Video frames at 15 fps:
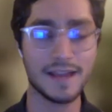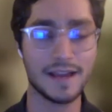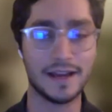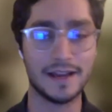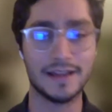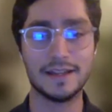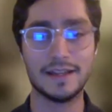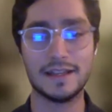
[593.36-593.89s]

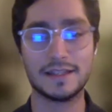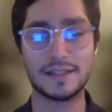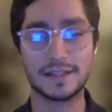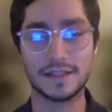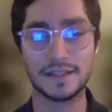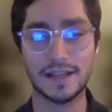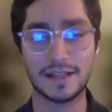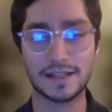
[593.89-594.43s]

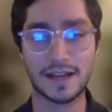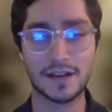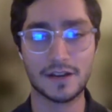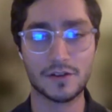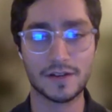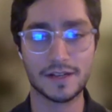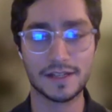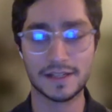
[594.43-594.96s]
it's kind of
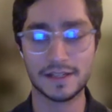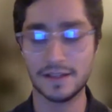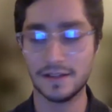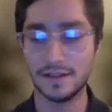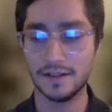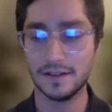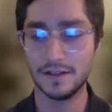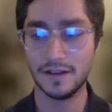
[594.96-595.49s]
crazy.
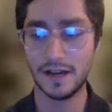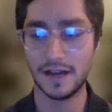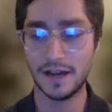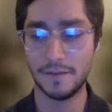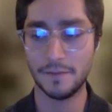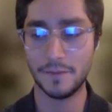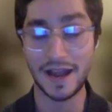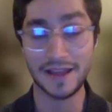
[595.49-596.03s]

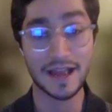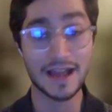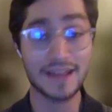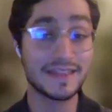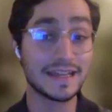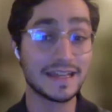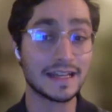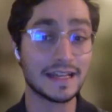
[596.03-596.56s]
I
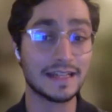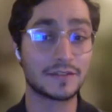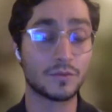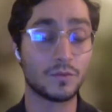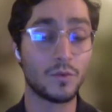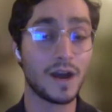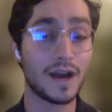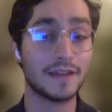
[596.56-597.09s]
think it's
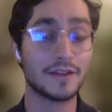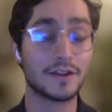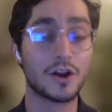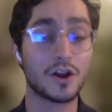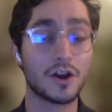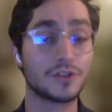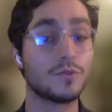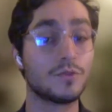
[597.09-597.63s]
why there
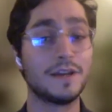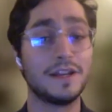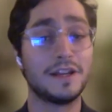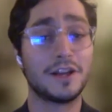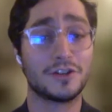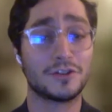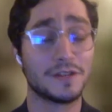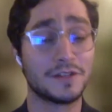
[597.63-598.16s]
are so many
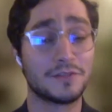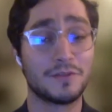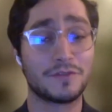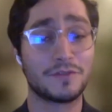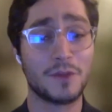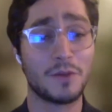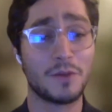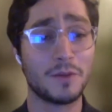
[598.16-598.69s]
countries with
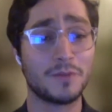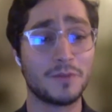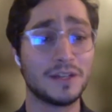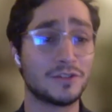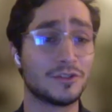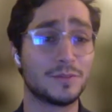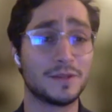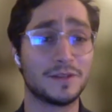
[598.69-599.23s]
small
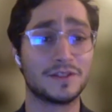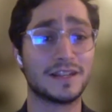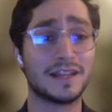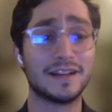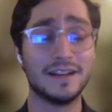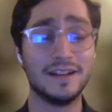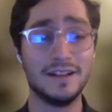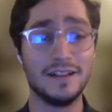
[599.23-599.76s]
populations, because
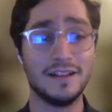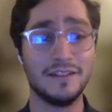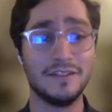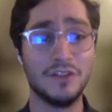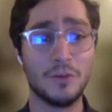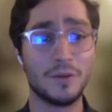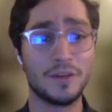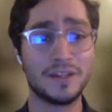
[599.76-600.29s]
like
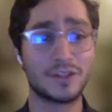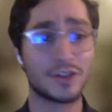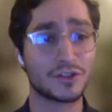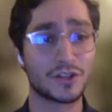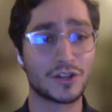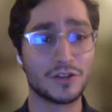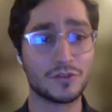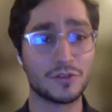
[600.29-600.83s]
Nobody starts
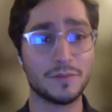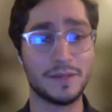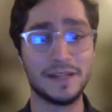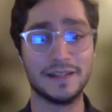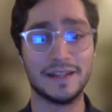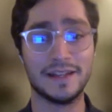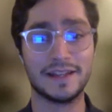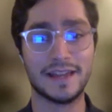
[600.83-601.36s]
a country being
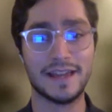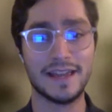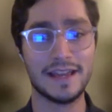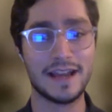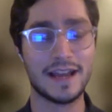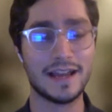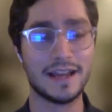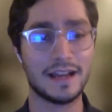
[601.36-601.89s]
like, hey,
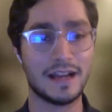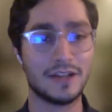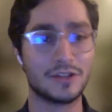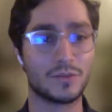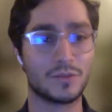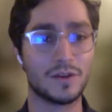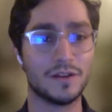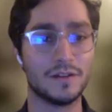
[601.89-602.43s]
I
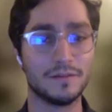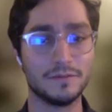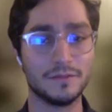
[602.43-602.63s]
just want to,